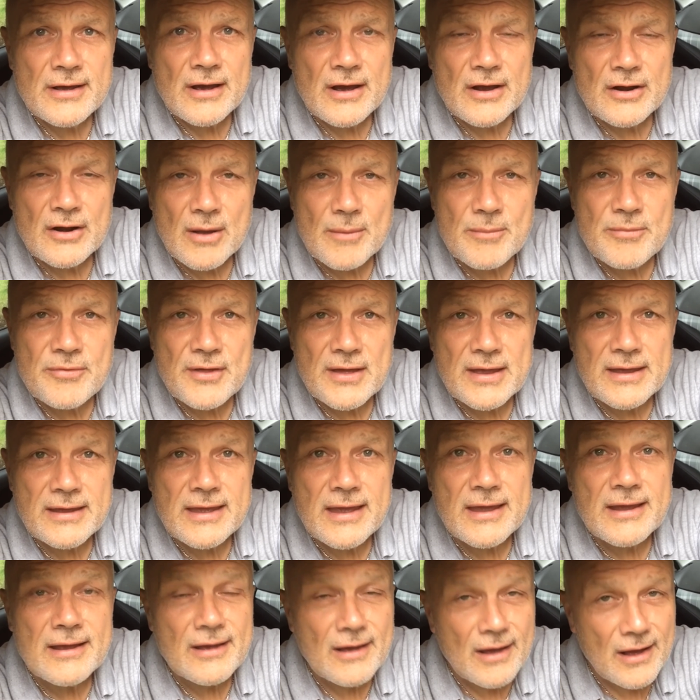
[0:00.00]
And I'm
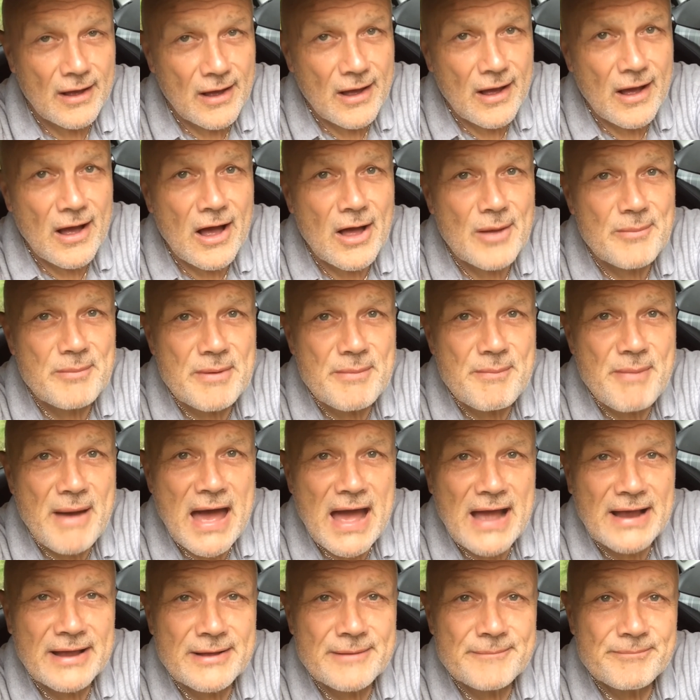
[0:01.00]
thinking, I'll be
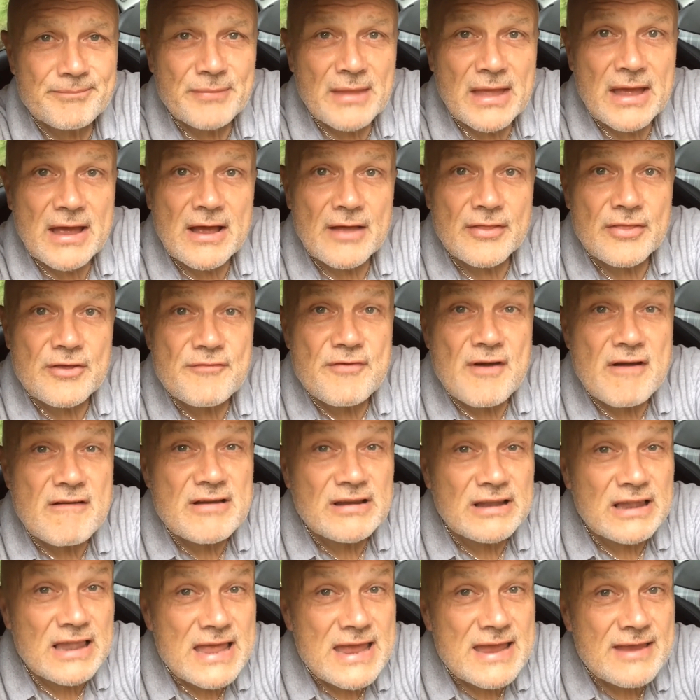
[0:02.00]
back. The very
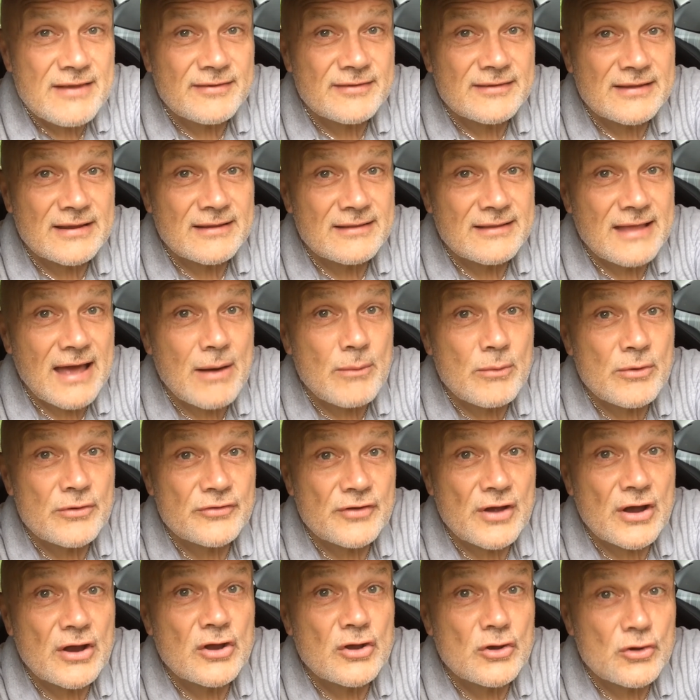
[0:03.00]
least, that was
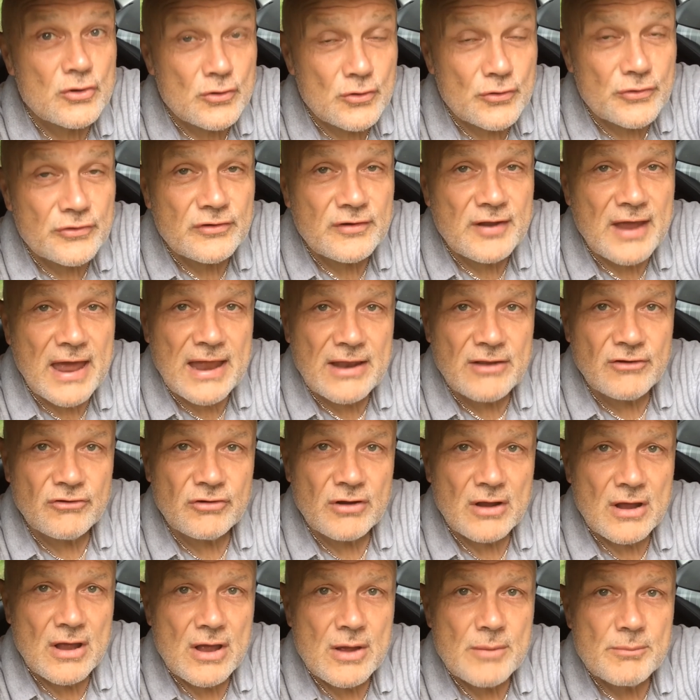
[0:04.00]
a good tench,
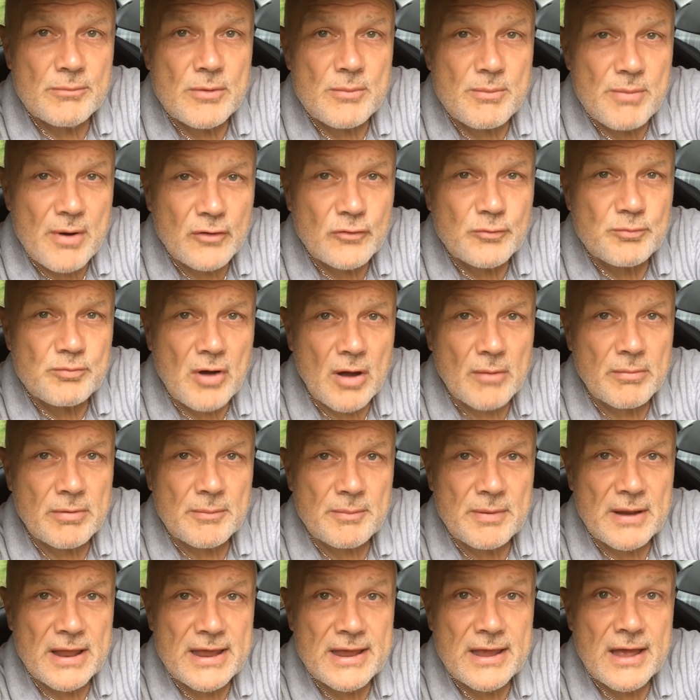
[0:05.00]
but most
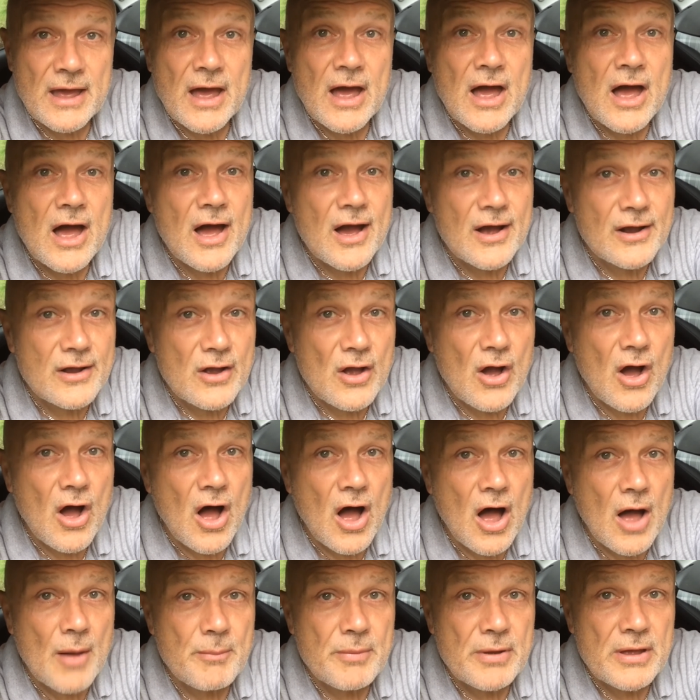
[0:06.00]
probably a
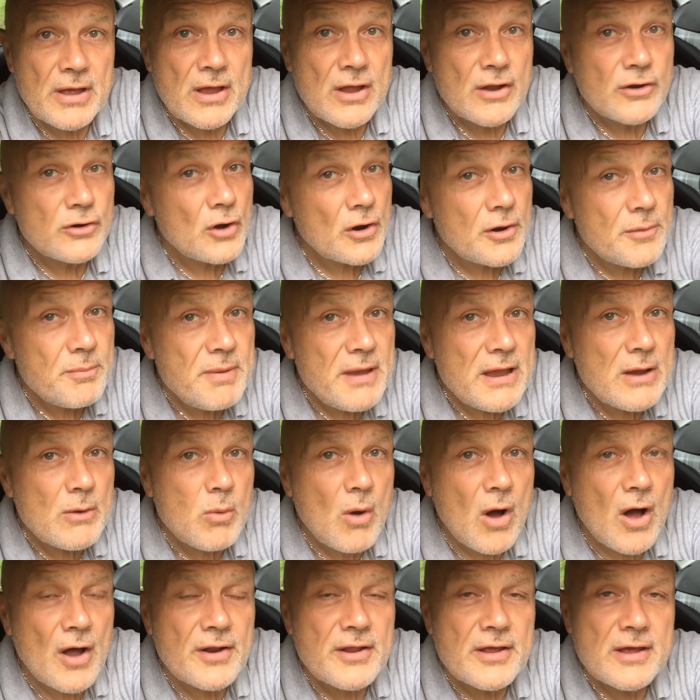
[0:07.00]
carp. Not a big
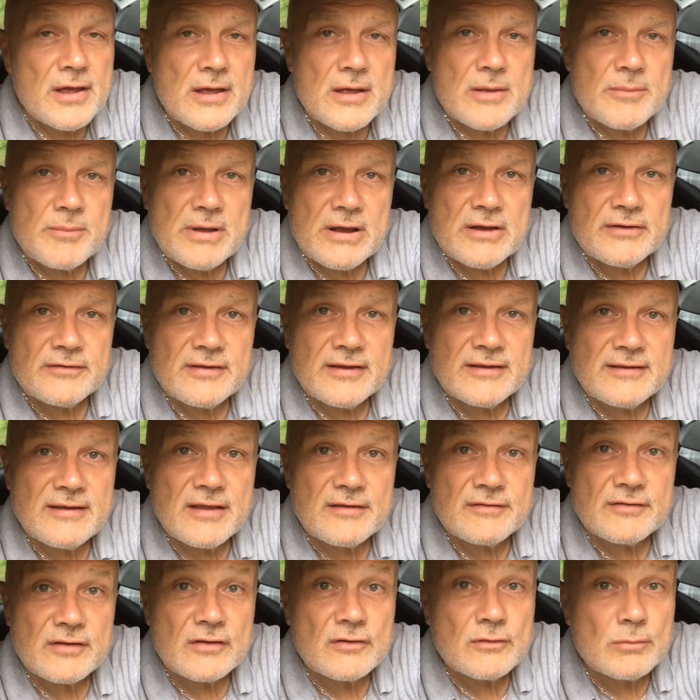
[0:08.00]
one, because it
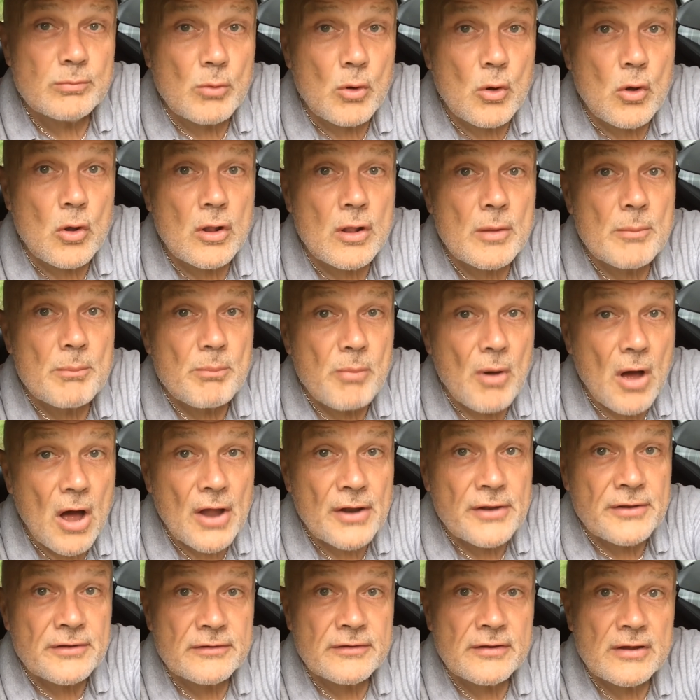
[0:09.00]
is a small
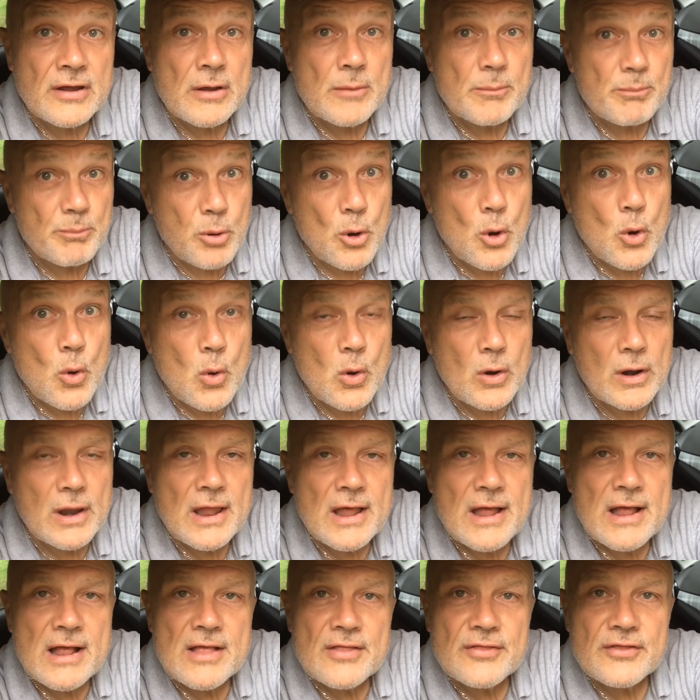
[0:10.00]
pond pool
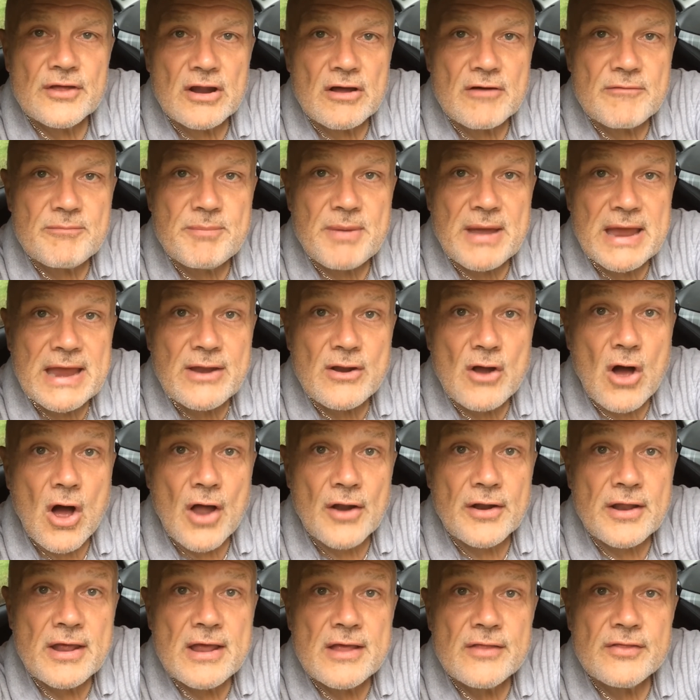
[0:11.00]
that I've been
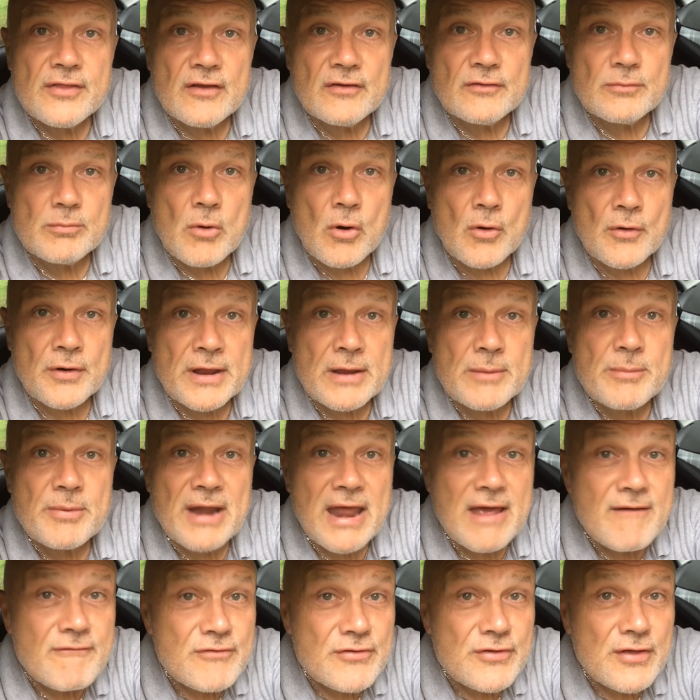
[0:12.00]
on this morning, but
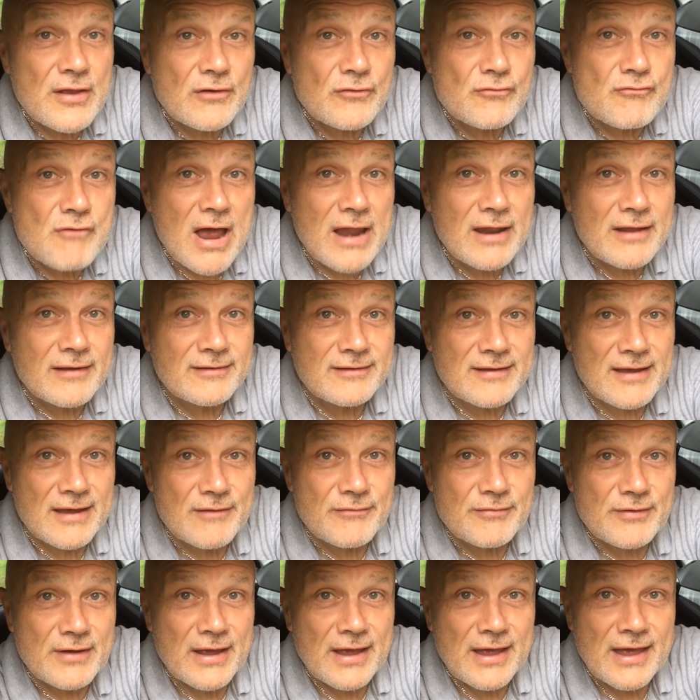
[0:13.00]
everything's
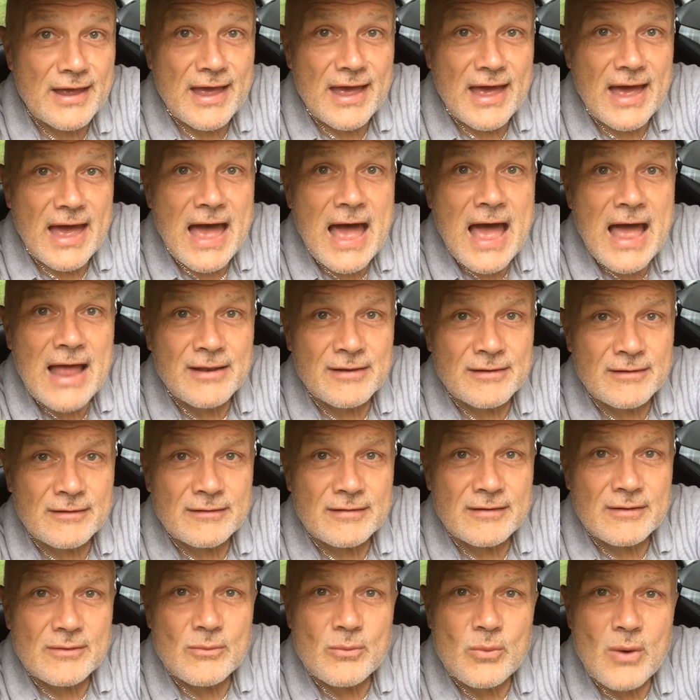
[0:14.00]
relative.
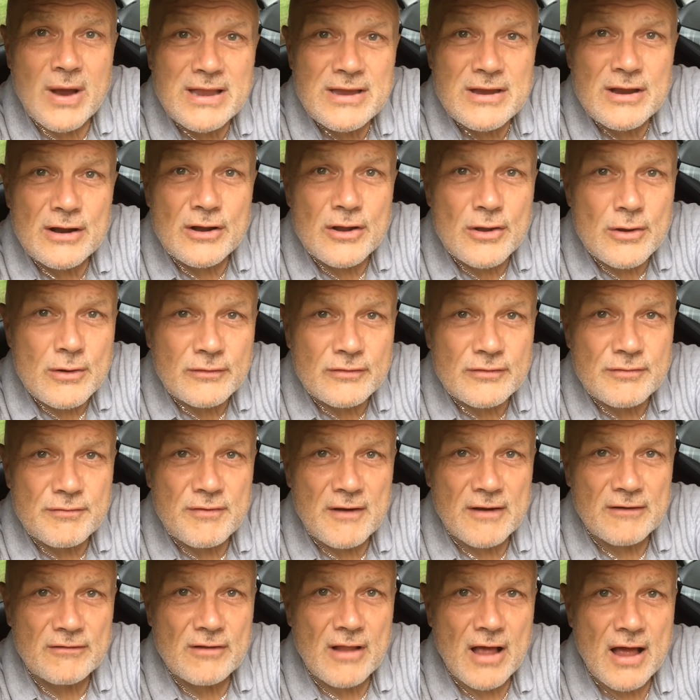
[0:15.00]
And when you lose a
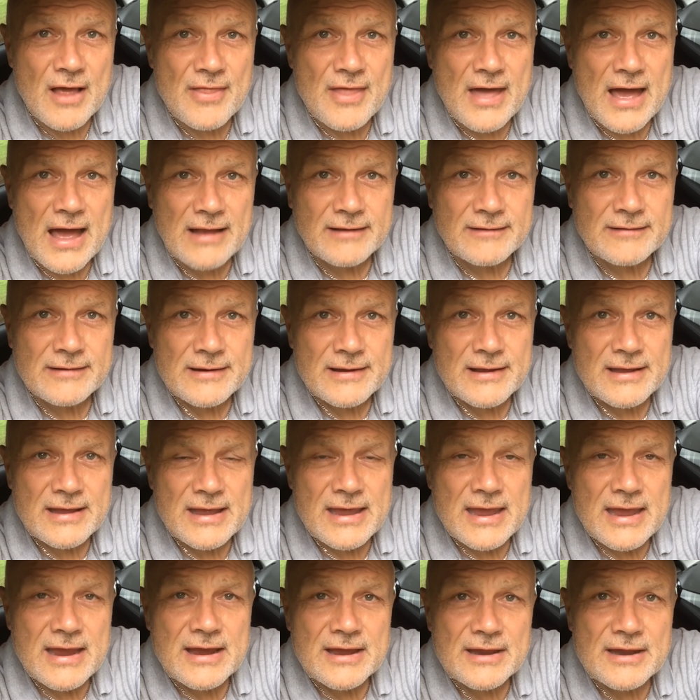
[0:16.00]
fish like that,
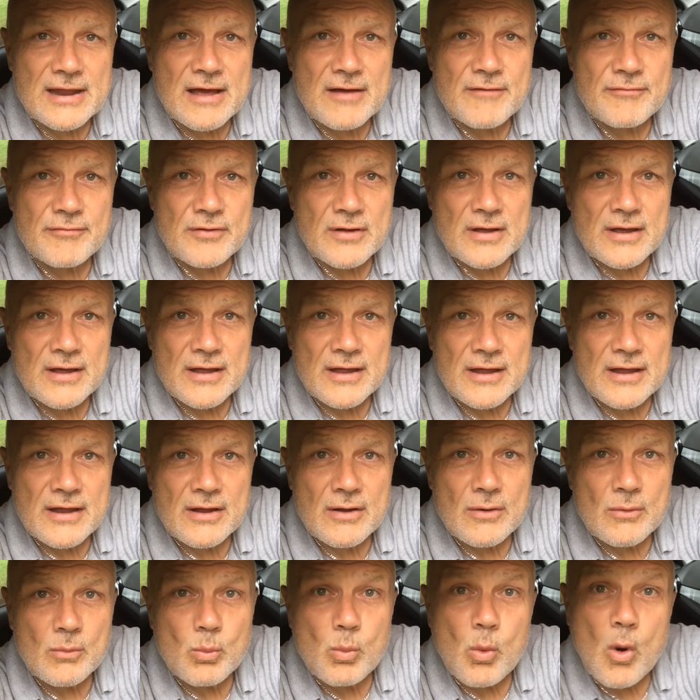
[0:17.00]
it can have
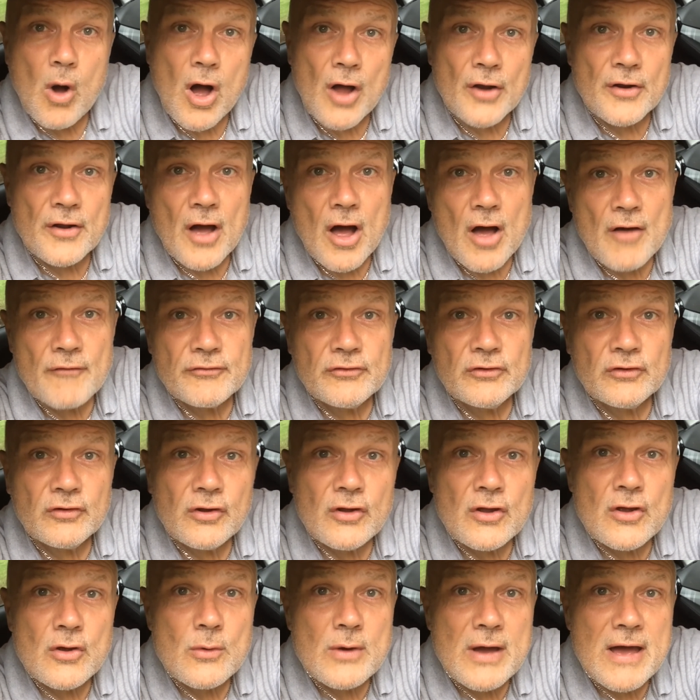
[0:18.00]
one of
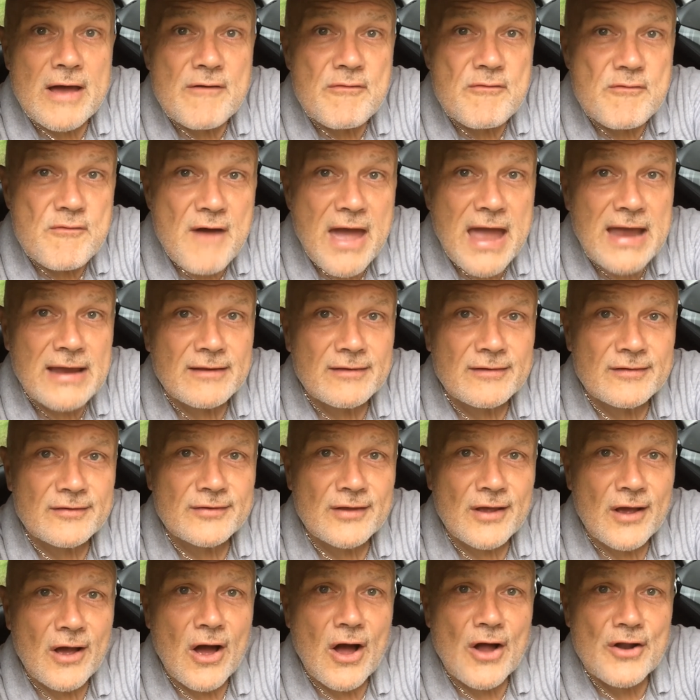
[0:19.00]
2
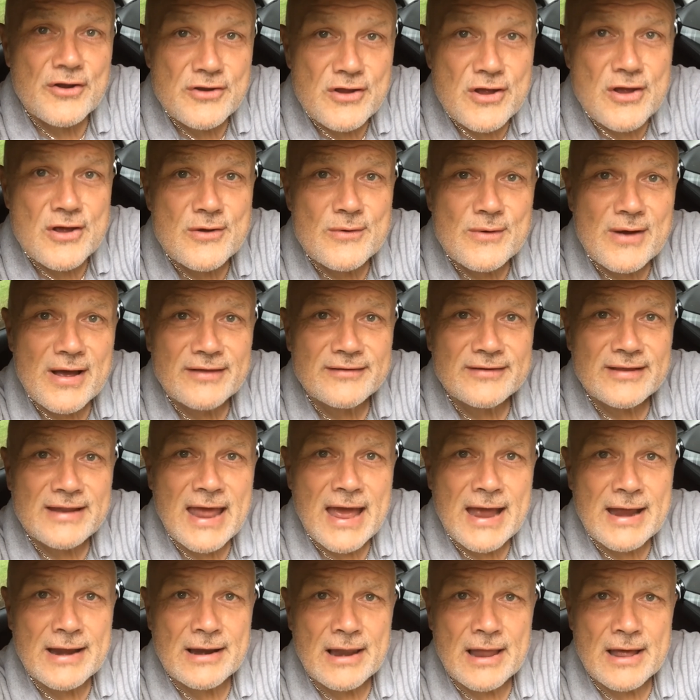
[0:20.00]
effects on you as an
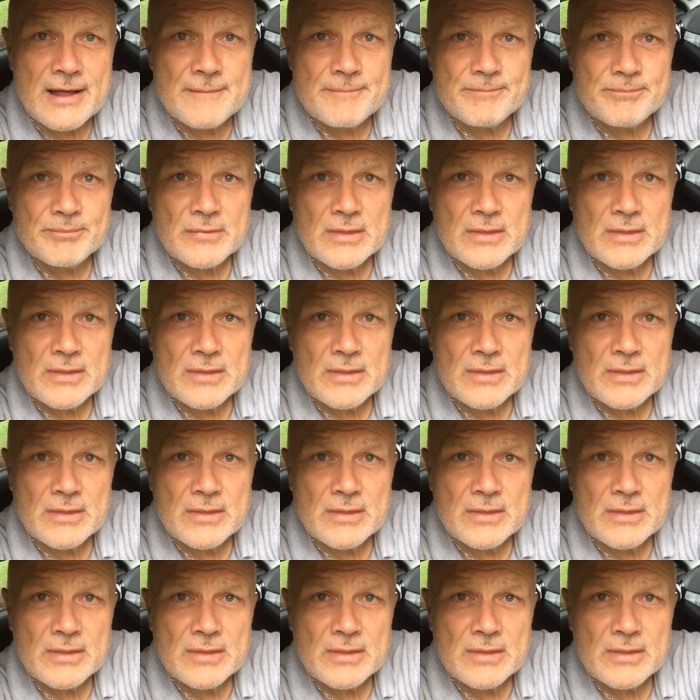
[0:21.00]
angler.